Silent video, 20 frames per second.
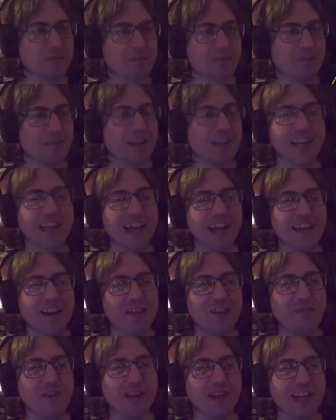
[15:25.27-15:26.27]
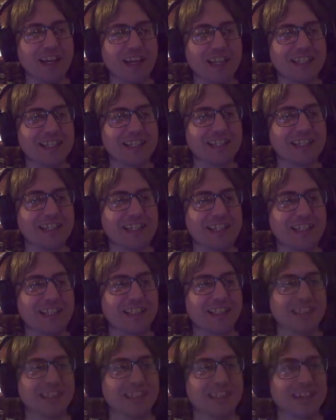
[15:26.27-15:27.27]
Again, I feel like it's just
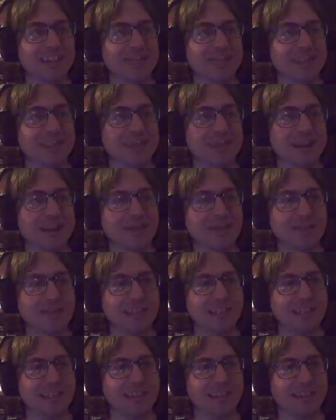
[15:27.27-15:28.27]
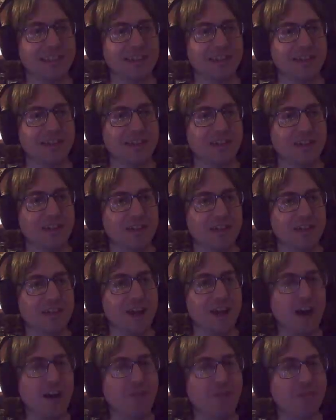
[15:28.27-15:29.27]
cheating to use the powers.
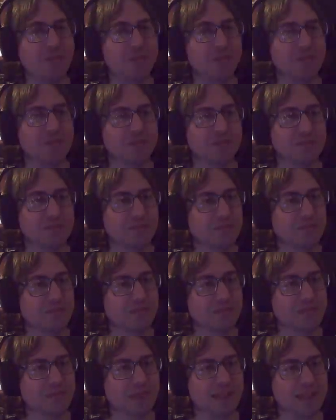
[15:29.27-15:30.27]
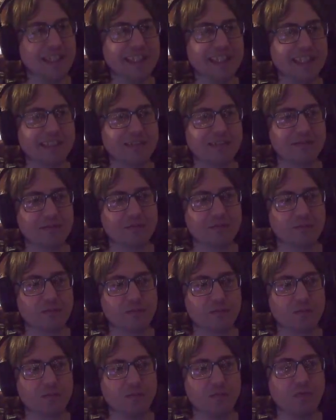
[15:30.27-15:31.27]
No! This
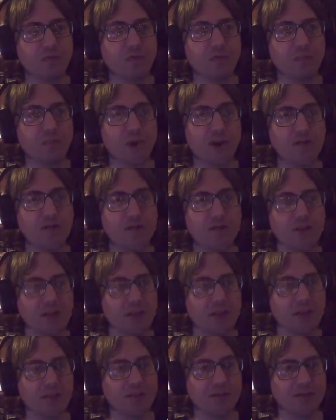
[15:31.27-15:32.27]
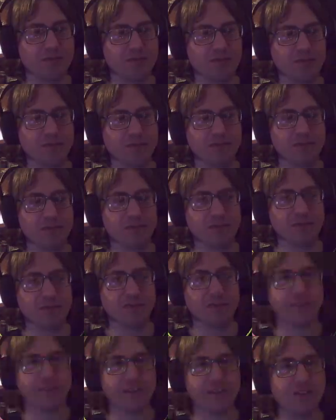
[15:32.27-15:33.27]
swaffer.
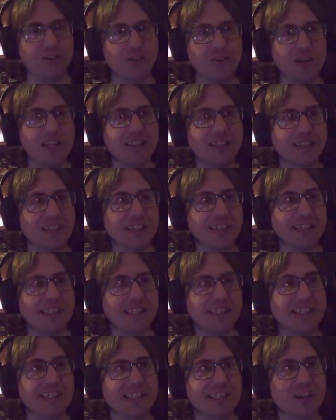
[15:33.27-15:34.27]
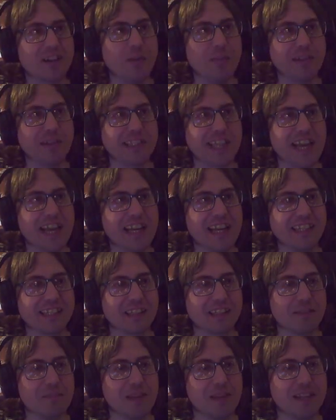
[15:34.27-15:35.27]
All it does is stop us getting to
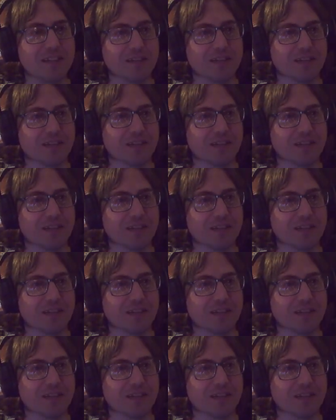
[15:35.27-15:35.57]
the middle